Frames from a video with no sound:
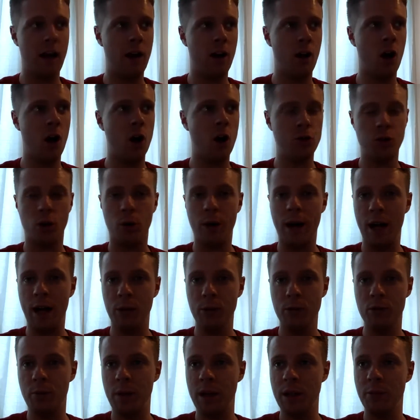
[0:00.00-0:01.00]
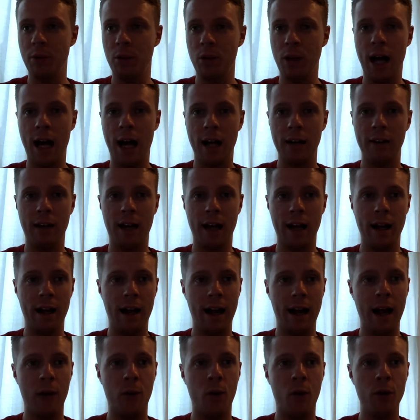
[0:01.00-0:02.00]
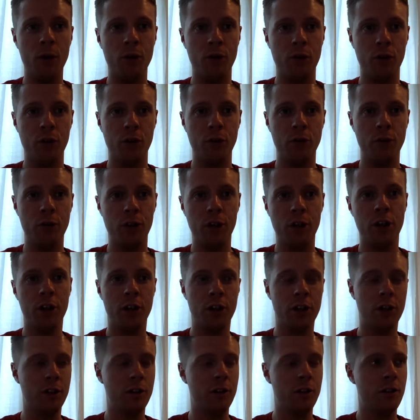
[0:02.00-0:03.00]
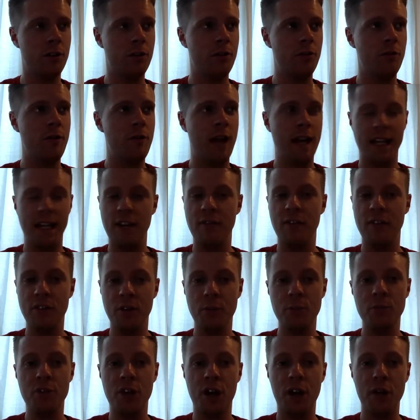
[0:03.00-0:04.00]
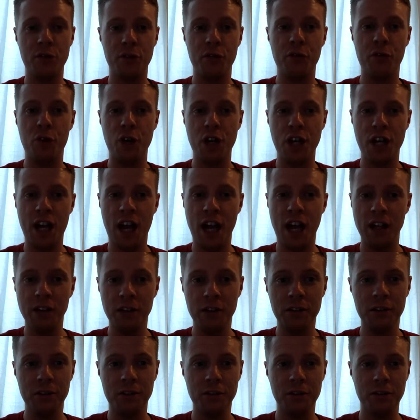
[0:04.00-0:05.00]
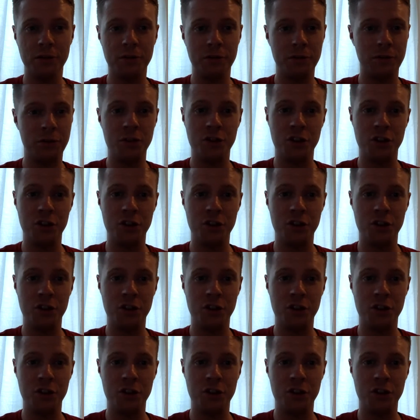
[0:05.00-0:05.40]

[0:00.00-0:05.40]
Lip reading: also helps people highlight how often they're giving themselves a free day, because